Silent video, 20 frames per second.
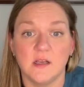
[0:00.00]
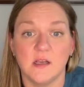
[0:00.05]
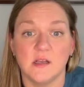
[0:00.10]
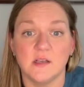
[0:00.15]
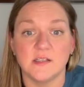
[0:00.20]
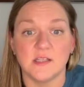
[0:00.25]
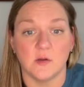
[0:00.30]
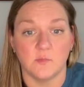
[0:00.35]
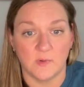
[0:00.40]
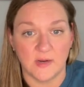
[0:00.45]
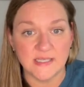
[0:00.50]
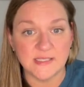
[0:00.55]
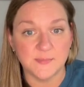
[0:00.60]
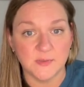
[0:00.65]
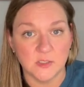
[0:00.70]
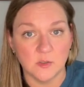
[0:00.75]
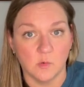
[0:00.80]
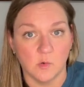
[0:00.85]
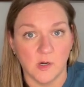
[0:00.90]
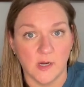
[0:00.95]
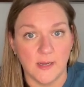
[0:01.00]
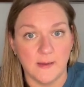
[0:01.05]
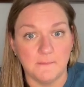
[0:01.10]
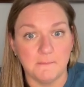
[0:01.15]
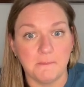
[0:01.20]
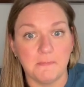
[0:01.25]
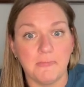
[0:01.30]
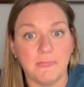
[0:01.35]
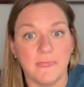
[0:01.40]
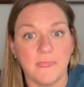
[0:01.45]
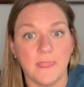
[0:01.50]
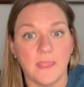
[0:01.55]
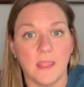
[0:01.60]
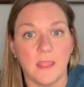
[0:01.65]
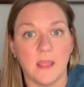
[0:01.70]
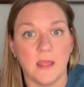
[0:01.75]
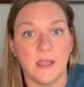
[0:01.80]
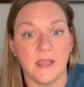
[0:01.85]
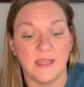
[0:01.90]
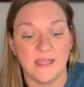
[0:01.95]
So respiratory,
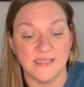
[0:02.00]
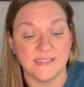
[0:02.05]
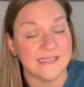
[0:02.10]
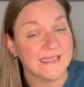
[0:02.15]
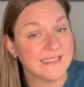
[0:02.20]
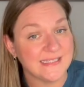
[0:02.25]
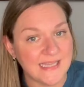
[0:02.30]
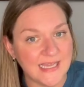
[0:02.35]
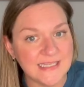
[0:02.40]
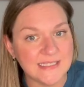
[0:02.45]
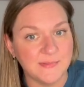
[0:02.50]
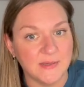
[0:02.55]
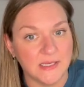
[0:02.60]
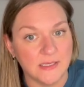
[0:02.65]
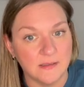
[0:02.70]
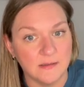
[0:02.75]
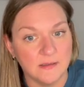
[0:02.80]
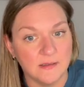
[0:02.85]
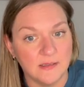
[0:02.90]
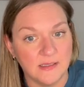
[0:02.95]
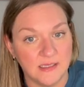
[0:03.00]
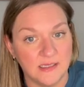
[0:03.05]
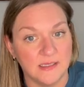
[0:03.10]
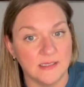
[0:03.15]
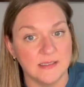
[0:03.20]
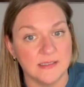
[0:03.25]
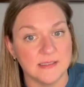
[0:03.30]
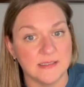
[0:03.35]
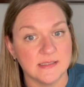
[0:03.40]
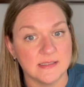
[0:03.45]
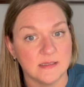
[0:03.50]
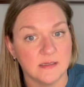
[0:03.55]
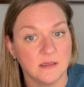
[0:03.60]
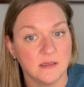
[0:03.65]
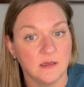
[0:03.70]
his assessment is